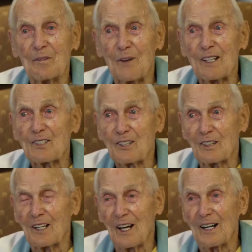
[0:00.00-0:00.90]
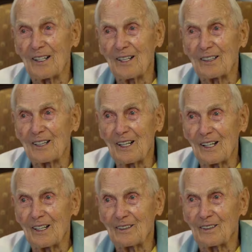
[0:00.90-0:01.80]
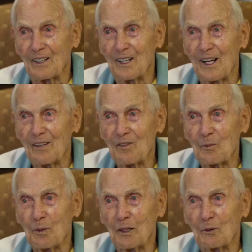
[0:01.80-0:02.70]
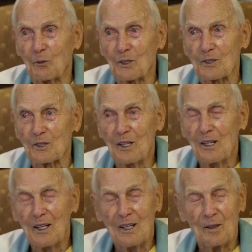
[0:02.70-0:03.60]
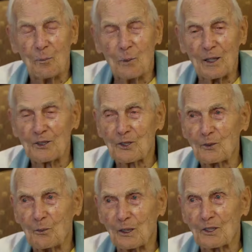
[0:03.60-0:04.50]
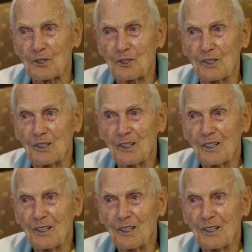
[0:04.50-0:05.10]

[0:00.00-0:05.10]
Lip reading: eventually I did get in the Navy, but it was much, much